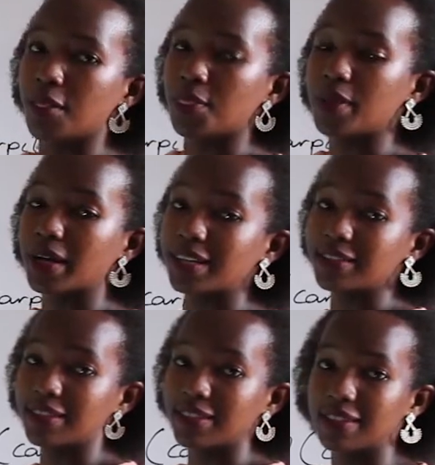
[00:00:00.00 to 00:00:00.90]

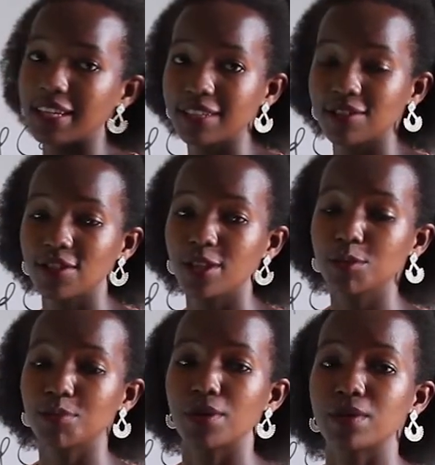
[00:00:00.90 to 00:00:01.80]
gaseous
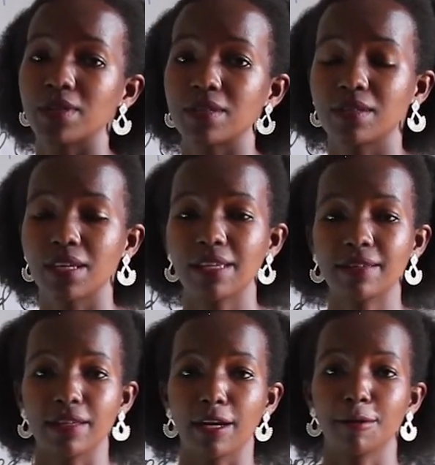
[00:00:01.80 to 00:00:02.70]
exchange process
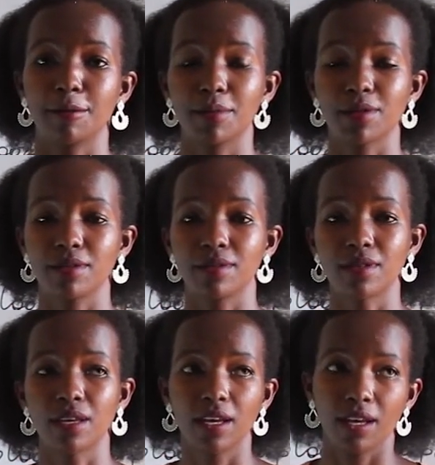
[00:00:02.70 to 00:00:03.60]
easier,
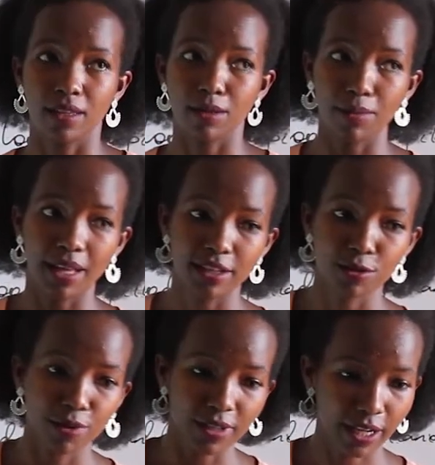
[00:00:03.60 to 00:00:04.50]
because the blood is
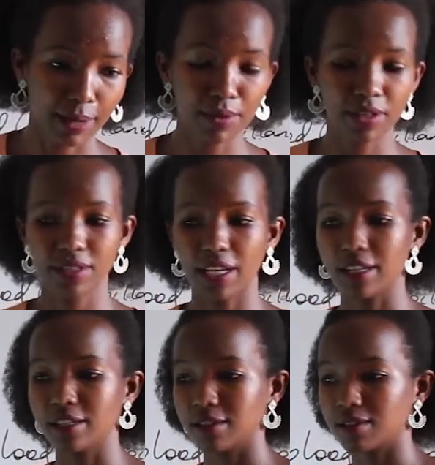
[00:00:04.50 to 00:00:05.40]
where the carbon
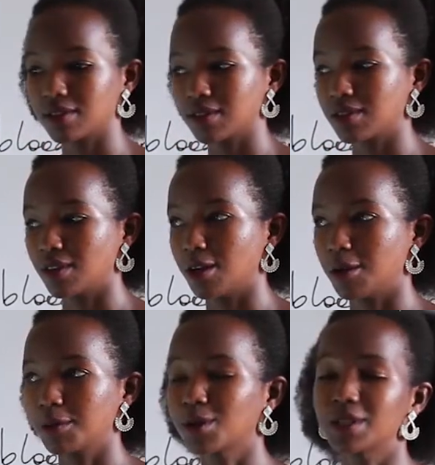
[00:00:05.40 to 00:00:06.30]
dioxide is
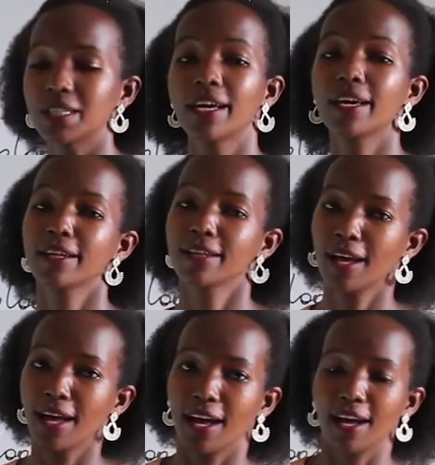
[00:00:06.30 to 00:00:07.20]
contained
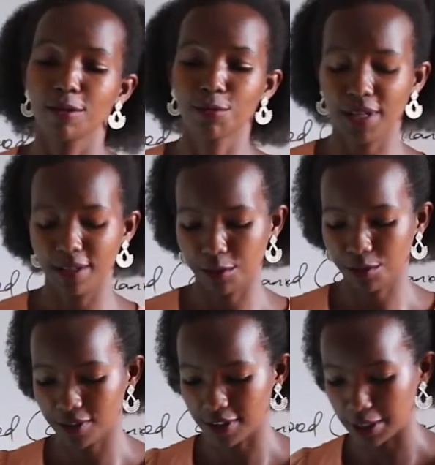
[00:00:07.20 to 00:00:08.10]
and where the
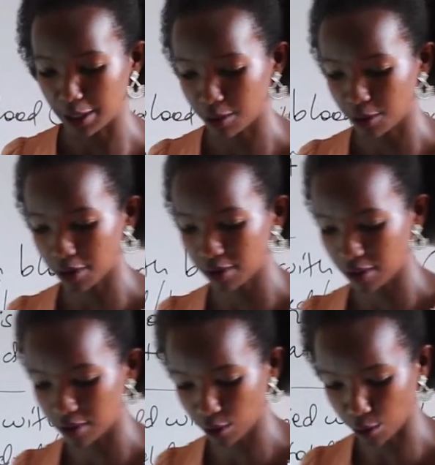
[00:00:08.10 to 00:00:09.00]
oxygen
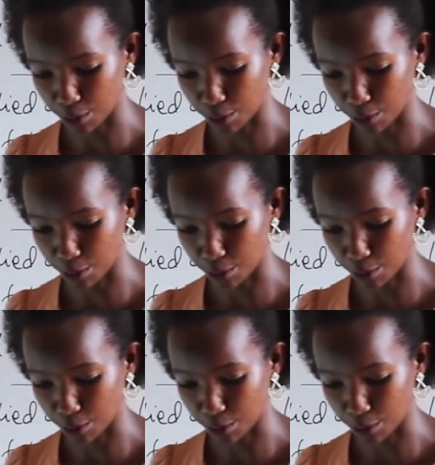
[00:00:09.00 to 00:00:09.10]
crosses to.